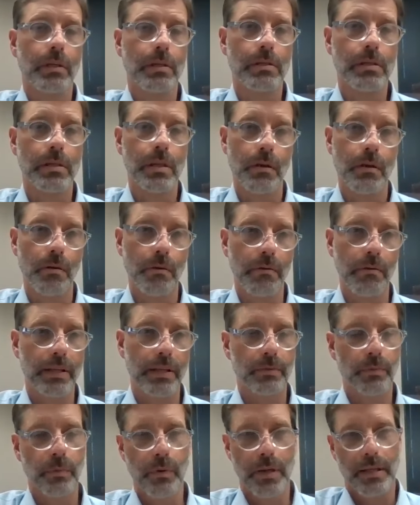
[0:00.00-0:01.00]
So
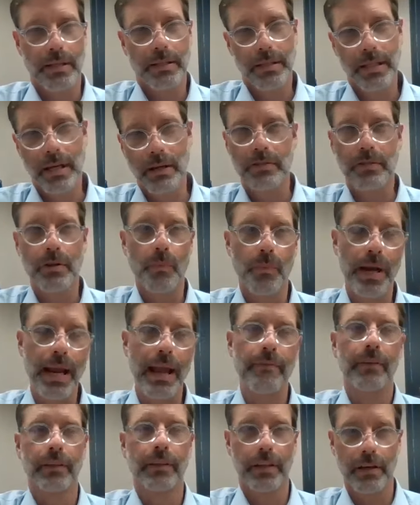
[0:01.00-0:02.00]
that's what, you know, so we
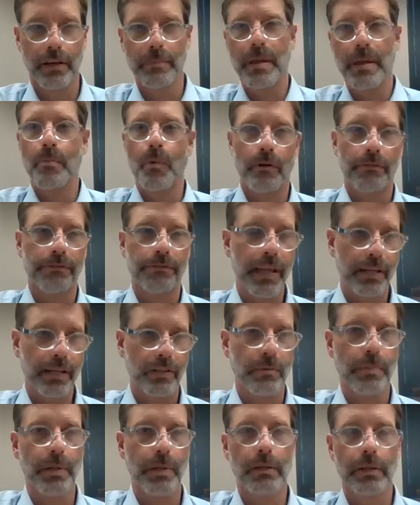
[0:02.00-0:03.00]
have a little bit more
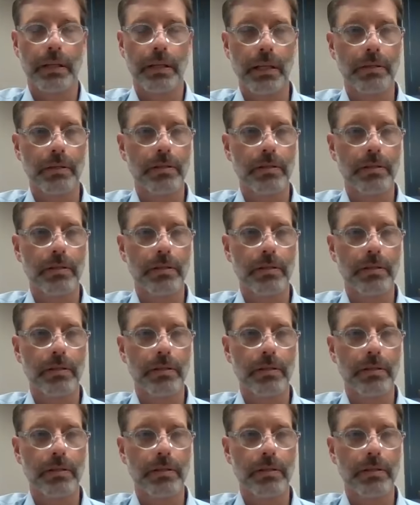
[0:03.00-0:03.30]
flexibility.